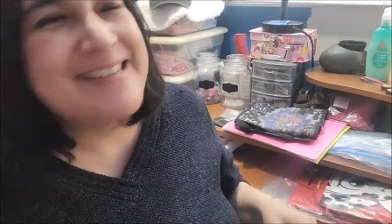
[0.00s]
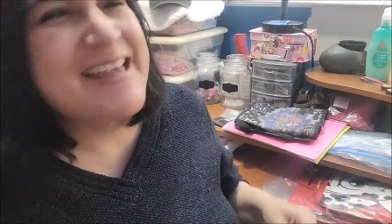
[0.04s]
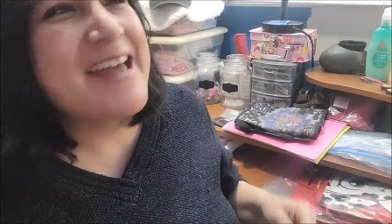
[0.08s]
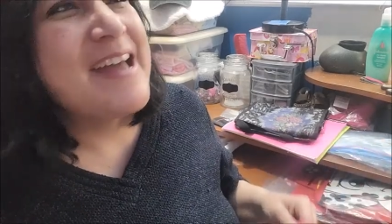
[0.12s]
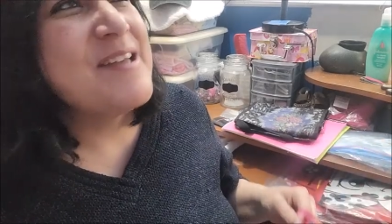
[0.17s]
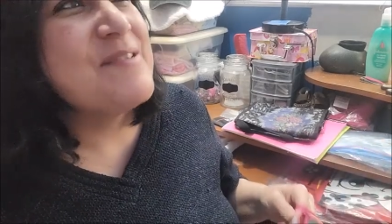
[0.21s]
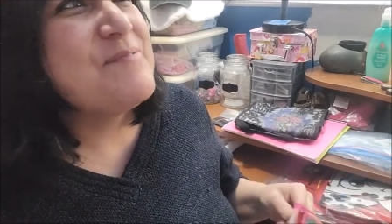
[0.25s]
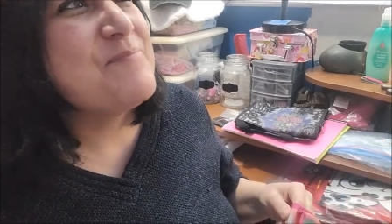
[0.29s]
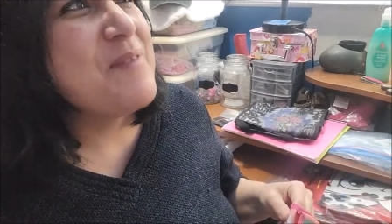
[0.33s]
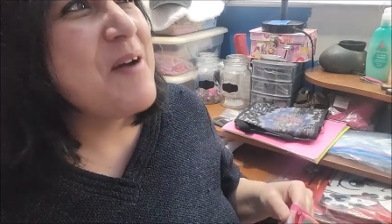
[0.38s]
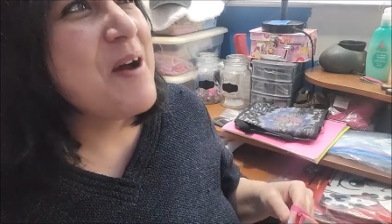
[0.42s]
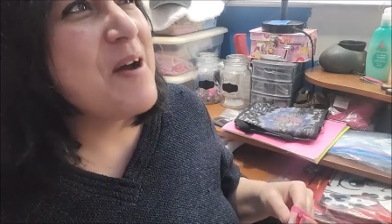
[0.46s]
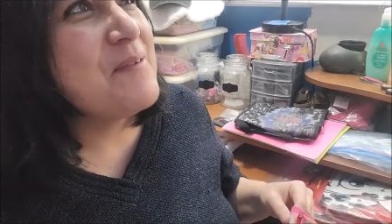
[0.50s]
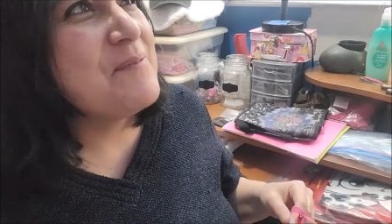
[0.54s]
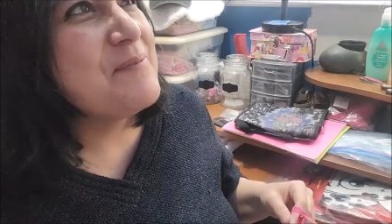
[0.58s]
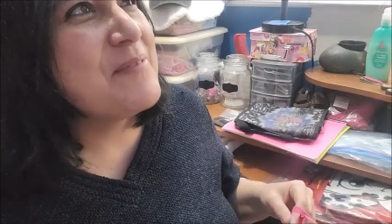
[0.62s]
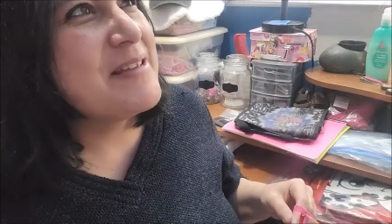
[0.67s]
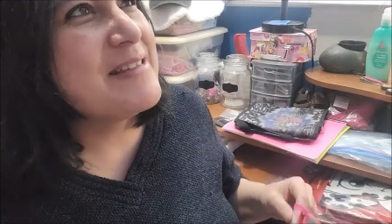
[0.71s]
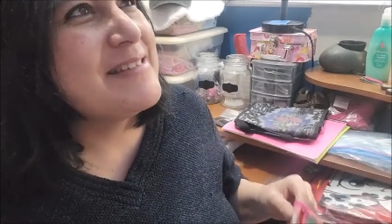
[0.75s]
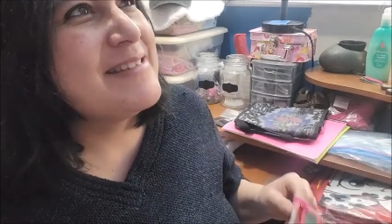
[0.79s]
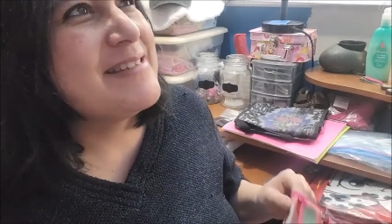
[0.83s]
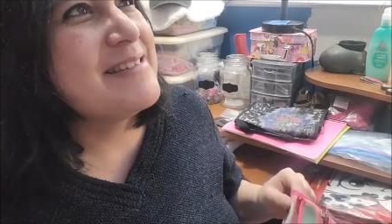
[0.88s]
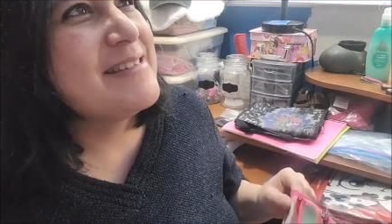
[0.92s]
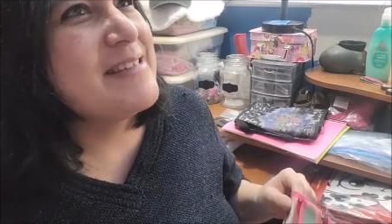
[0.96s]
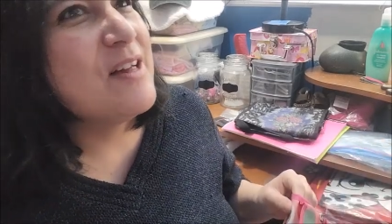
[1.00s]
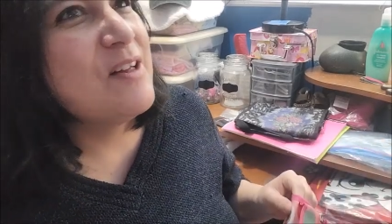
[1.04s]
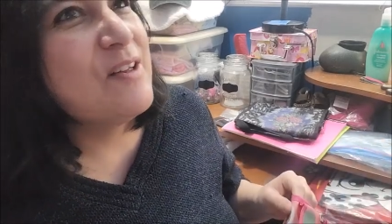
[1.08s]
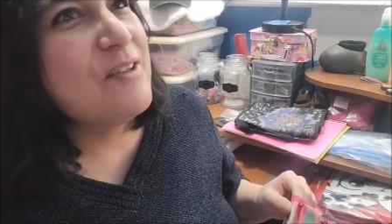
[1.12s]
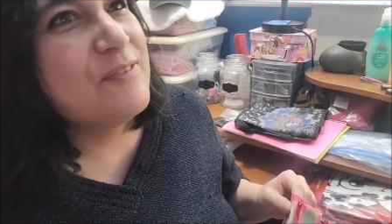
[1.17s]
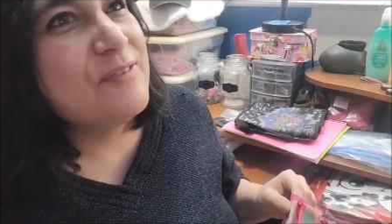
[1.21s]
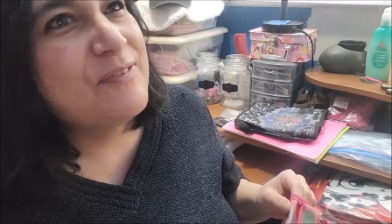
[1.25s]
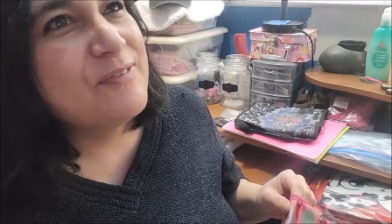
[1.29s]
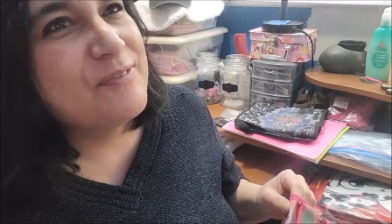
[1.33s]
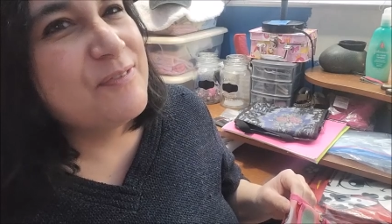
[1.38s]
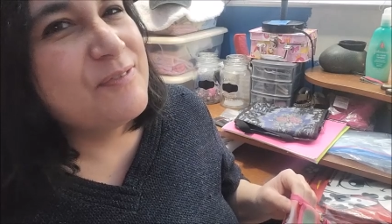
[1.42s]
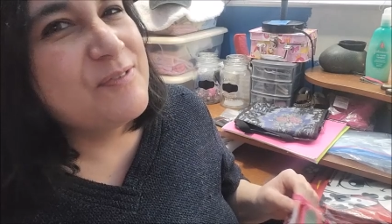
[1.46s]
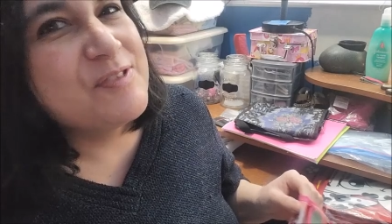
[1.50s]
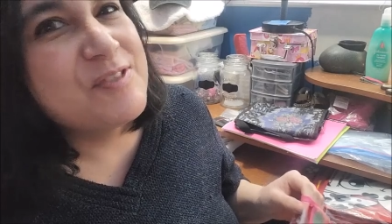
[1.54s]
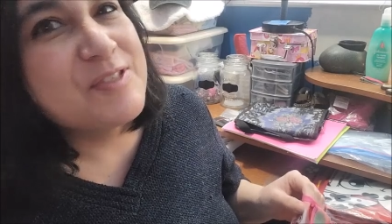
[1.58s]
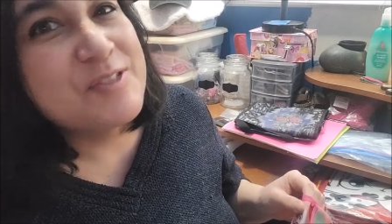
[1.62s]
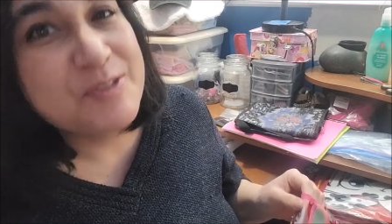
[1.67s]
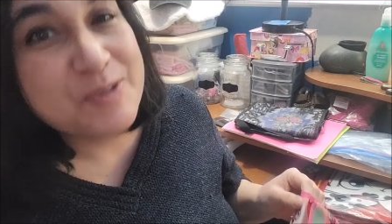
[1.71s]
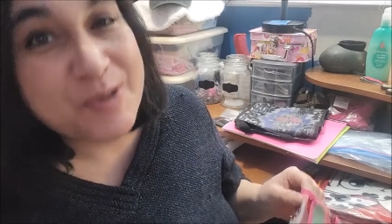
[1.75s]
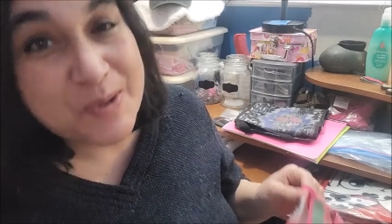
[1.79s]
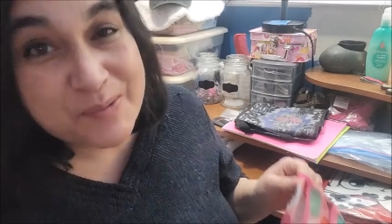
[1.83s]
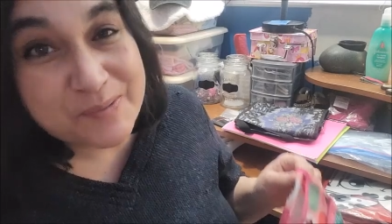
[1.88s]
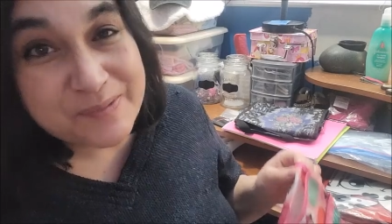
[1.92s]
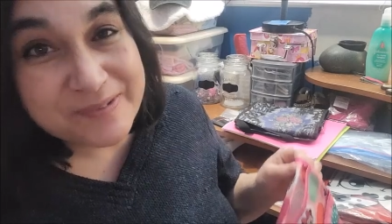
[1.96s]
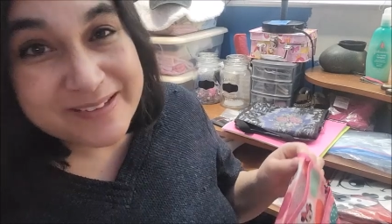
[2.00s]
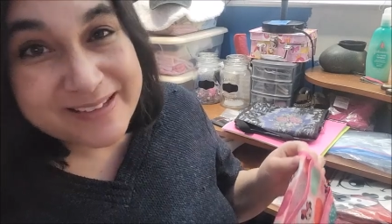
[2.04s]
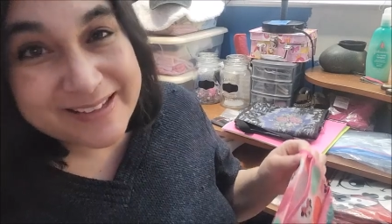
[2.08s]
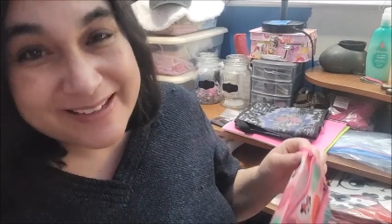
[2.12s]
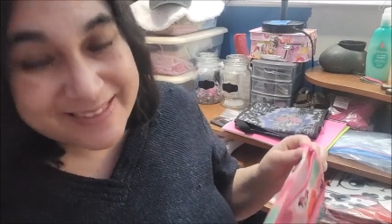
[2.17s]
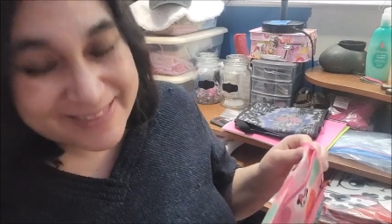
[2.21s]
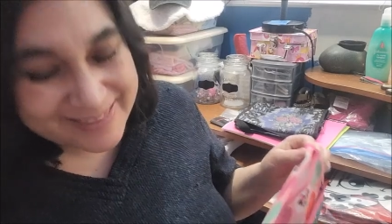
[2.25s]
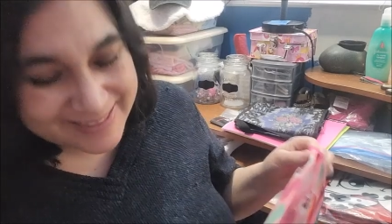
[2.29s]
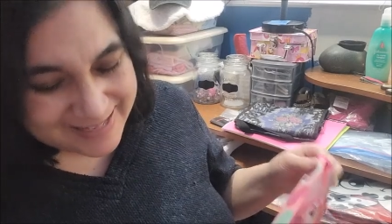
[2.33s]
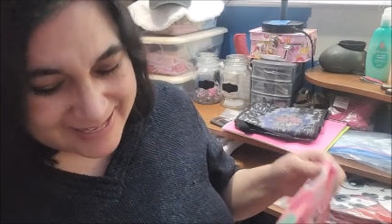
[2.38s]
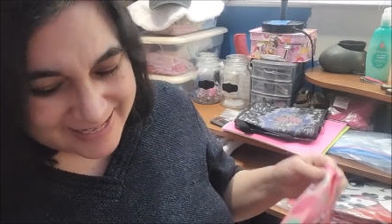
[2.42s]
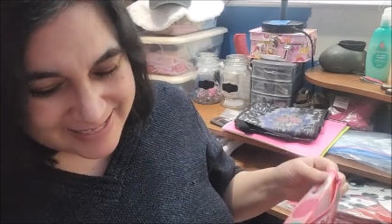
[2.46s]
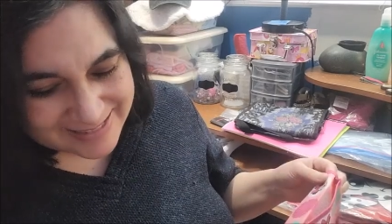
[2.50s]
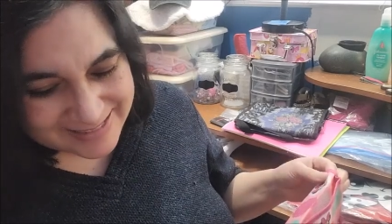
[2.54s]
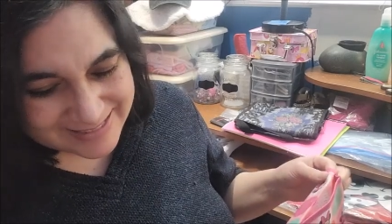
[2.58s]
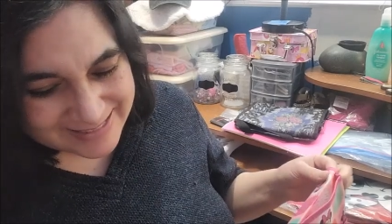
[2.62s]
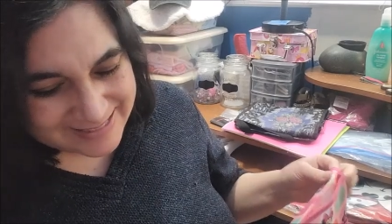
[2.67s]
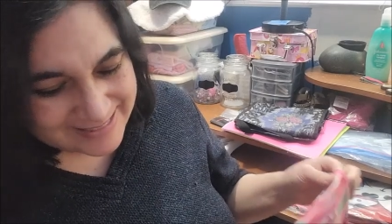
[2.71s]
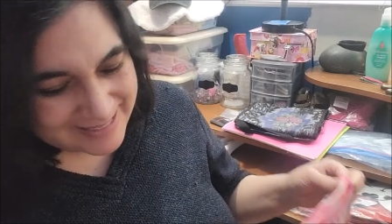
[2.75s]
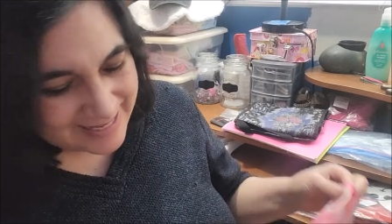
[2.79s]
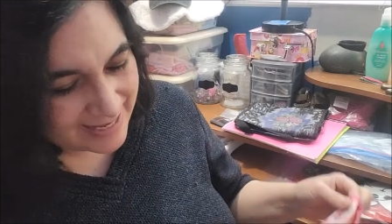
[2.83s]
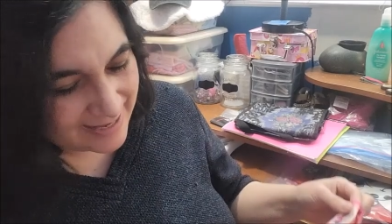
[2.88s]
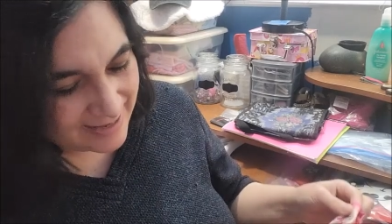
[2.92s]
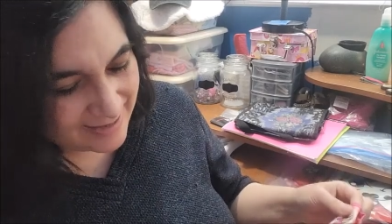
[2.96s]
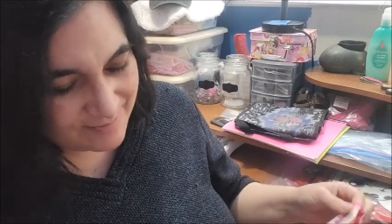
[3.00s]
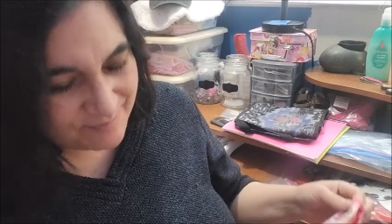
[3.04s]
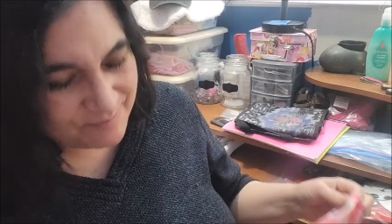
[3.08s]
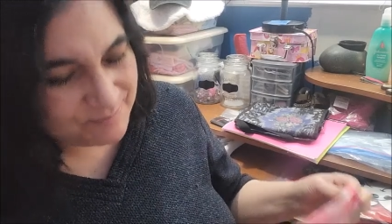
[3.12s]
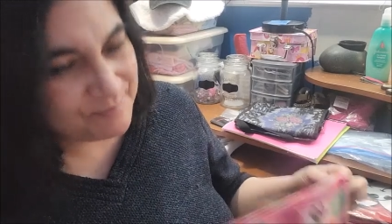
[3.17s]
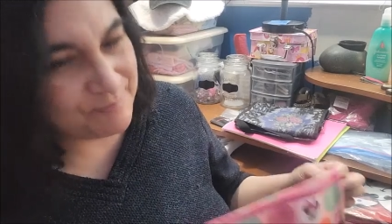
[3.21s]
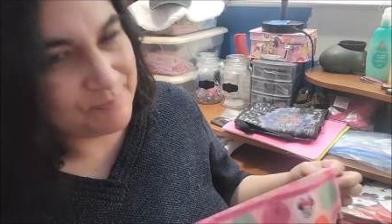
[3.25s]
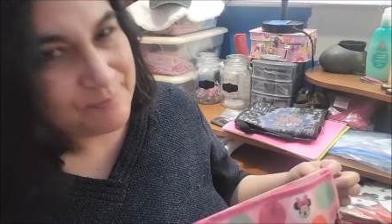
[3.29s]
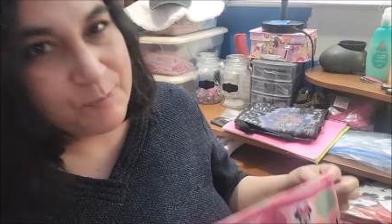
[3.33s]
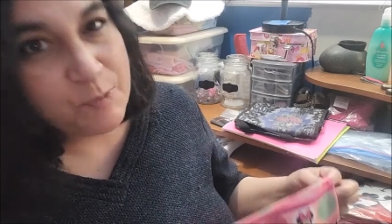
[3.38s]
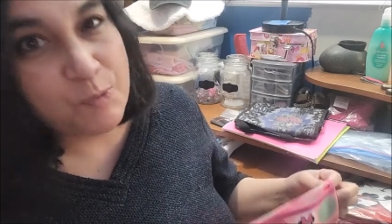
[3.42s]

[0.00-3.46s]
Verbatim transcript: I bought myself so many things and